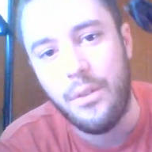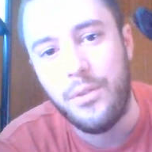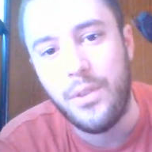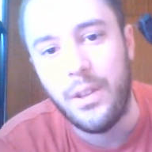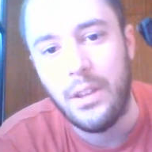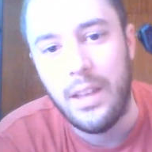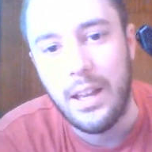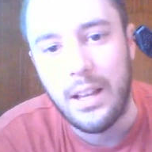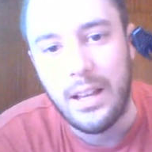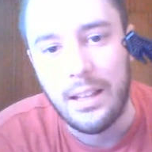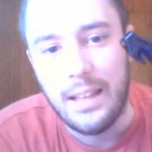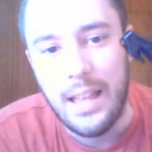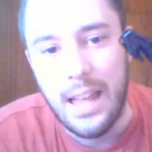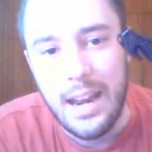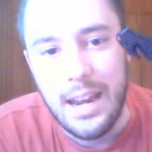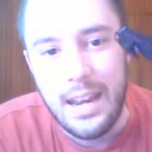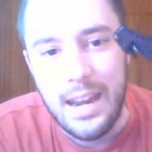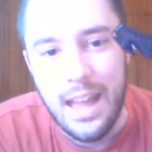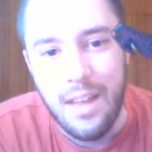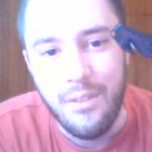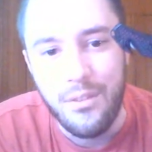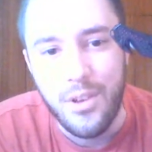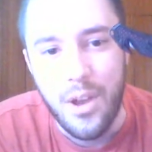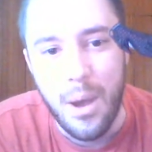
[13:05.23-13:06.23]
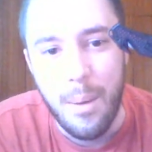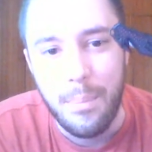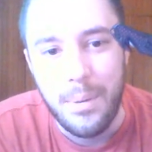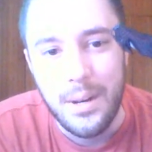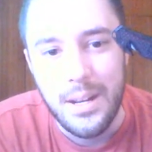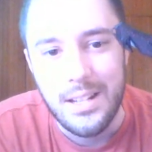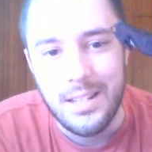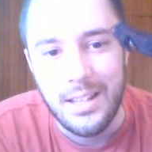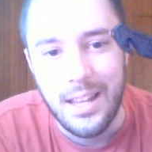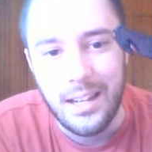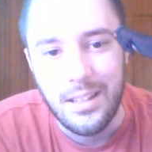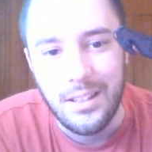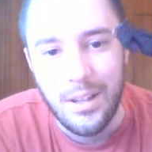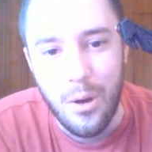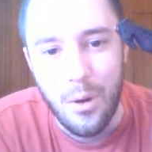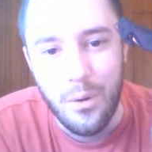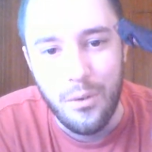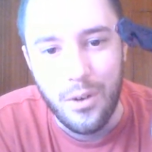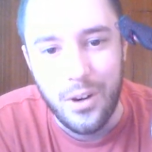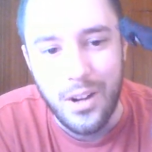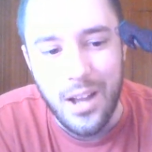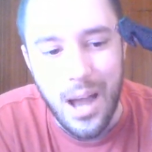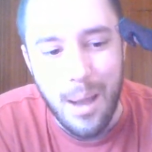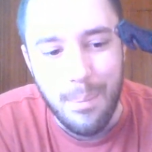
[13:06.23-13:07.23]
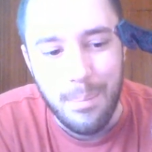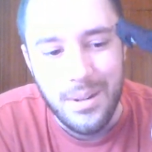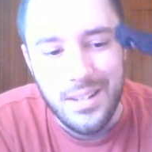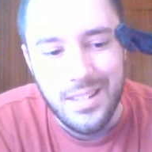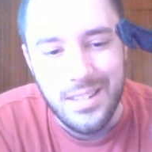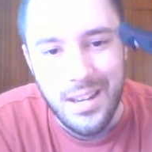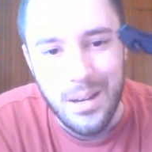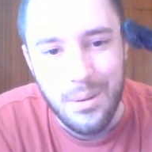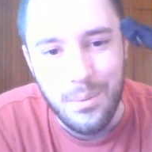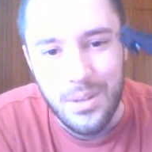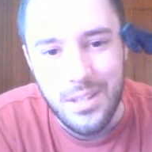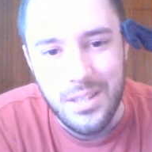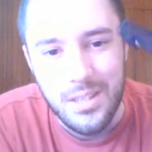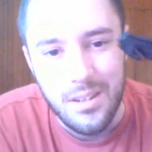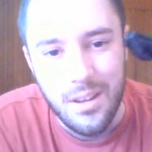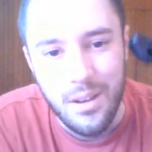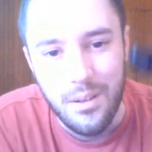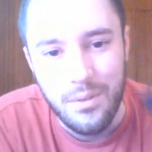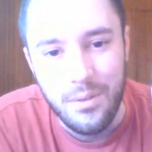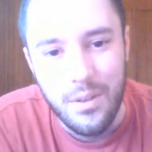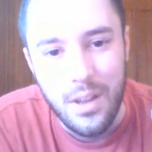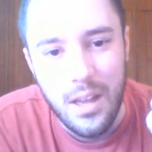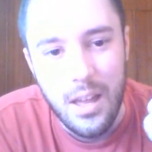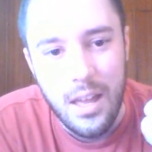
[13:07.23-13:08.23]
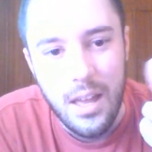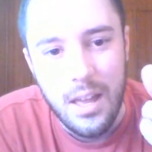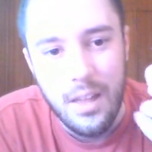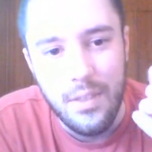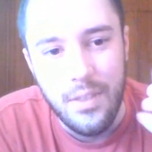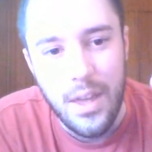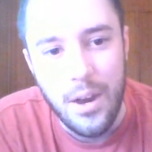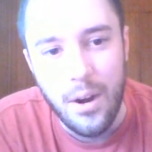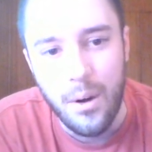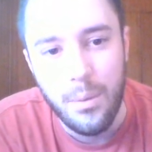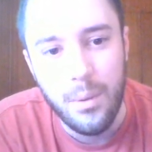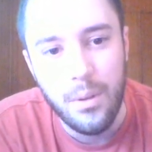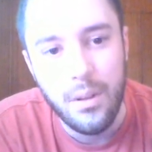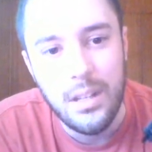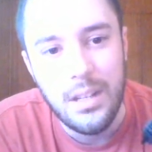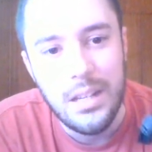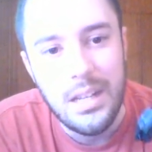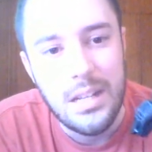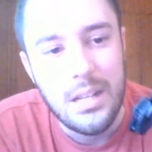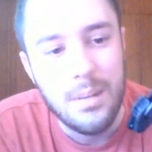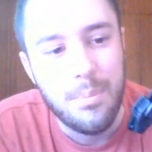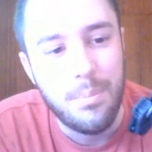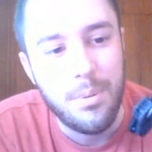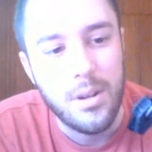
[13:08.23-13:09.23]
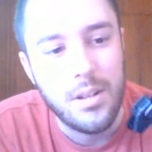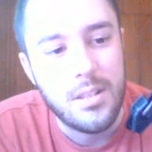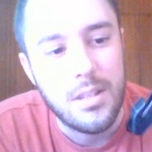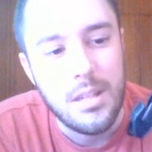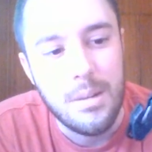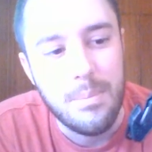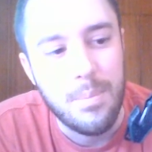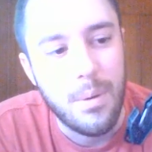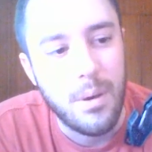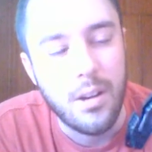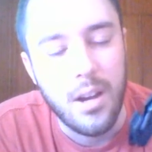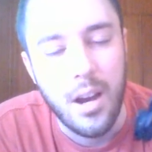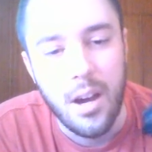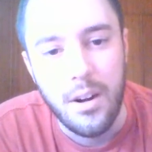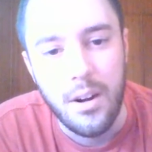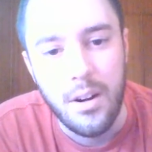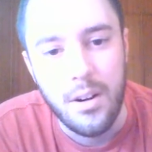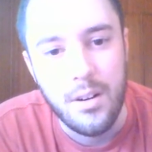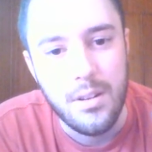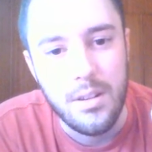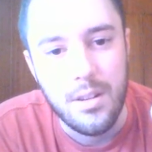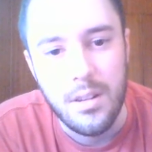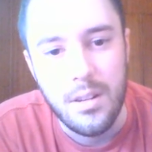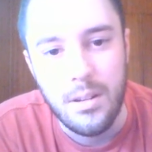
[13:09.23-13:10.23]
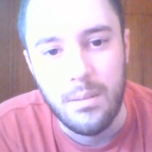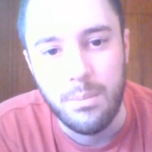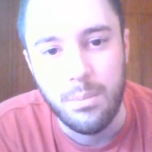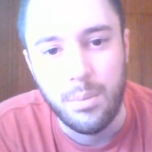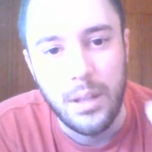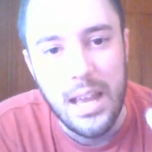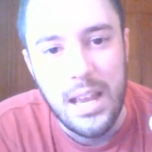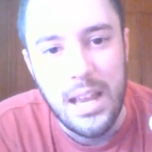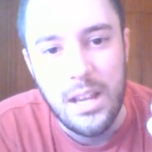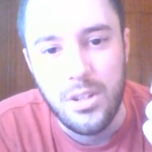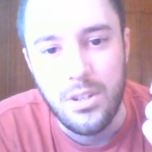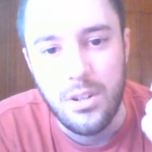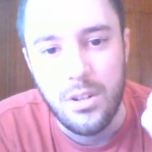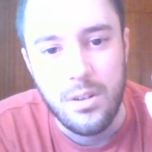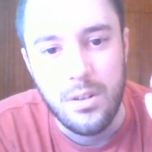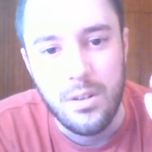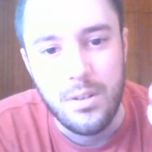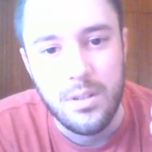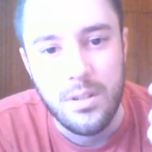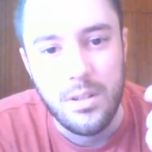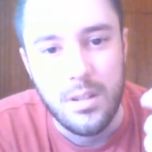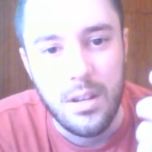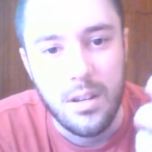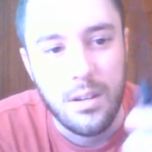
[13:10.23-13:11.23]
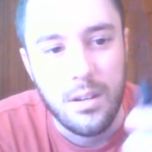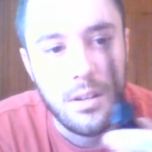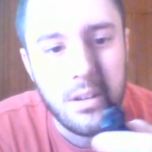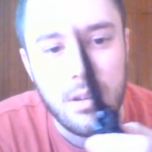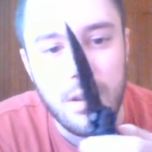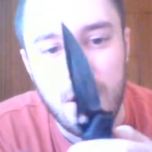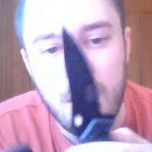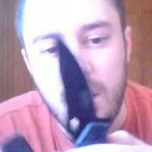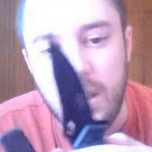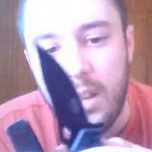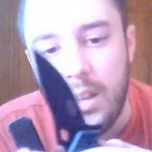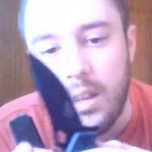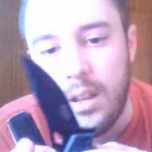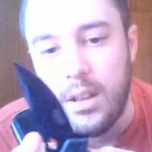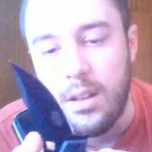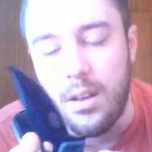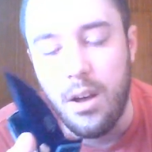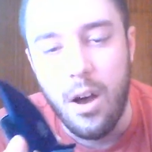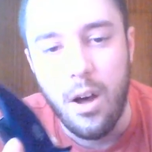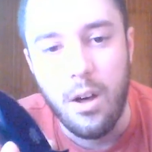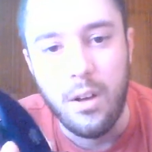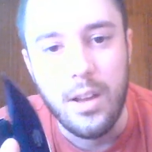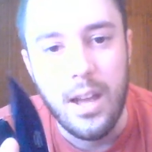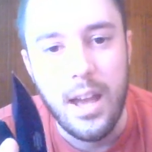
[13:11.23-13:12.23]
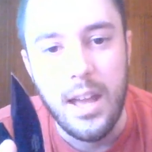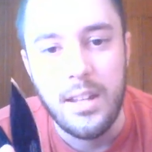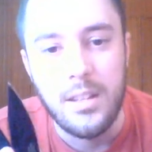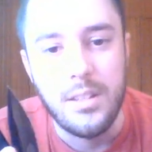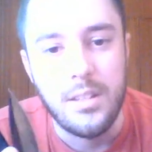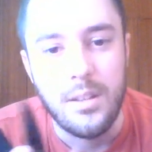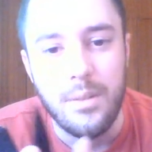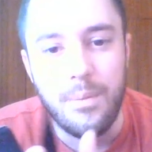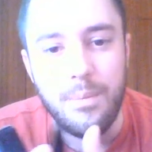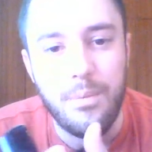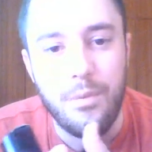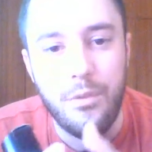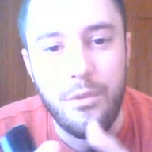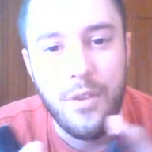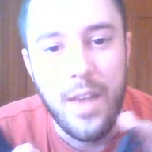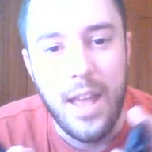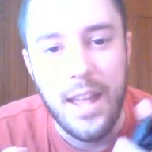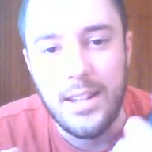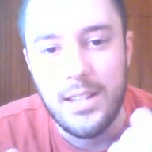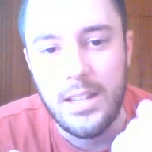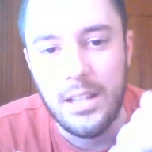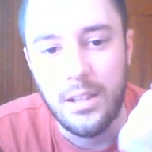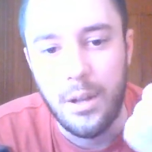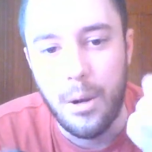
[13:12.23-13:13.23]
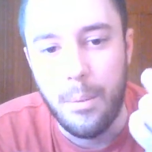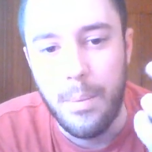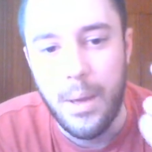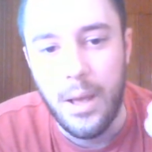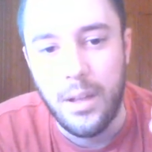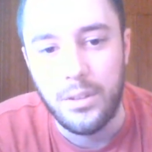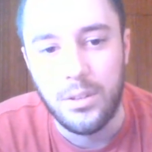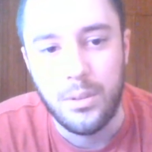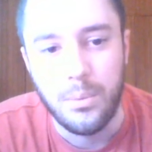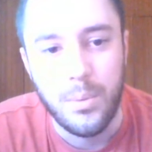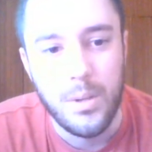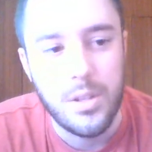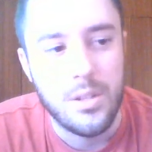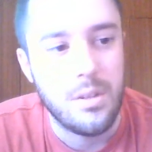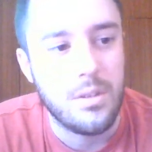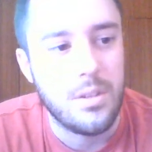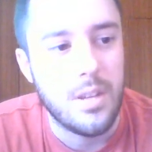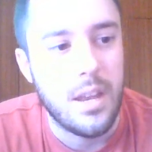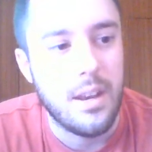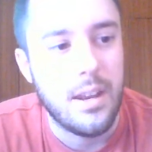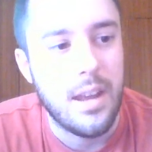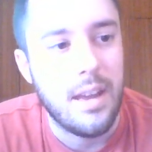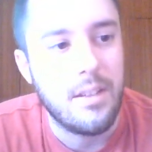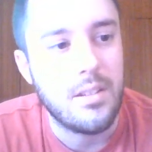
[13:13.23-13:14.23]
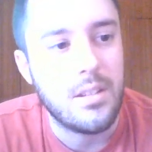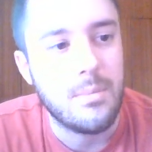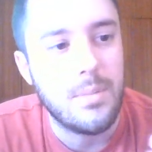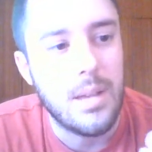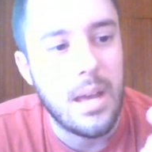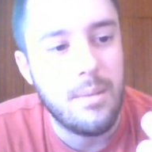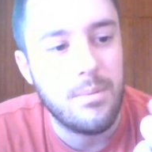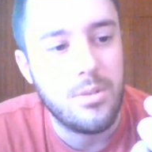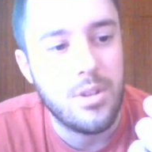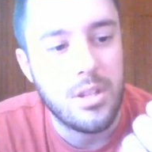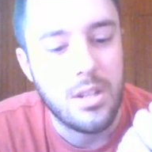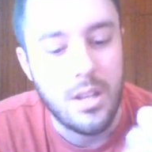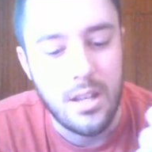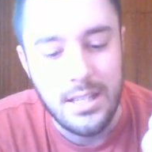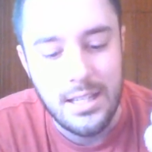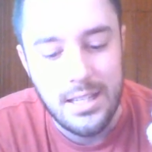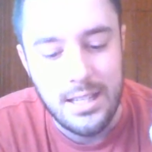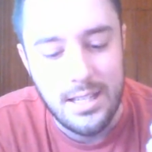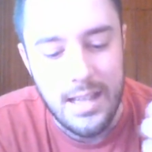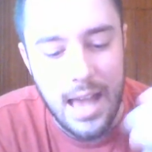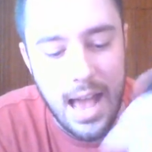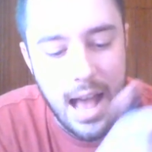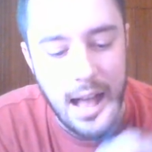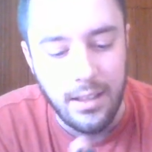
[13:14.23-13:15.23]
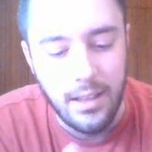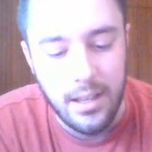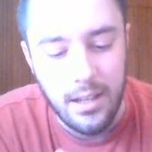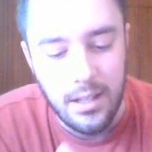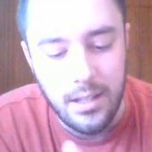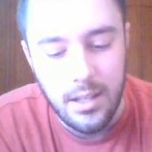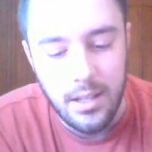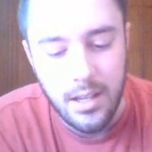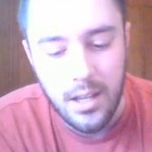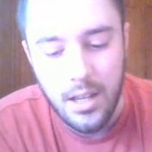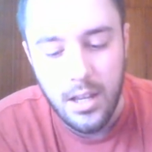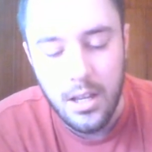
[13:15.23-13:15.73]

feel like a lot of knife companies like to overcompensate with stuff. They don't really need to put seatbelt cutters and lasers and all kinds of fancy little bells and whistles on knives. Sometimes just a solid,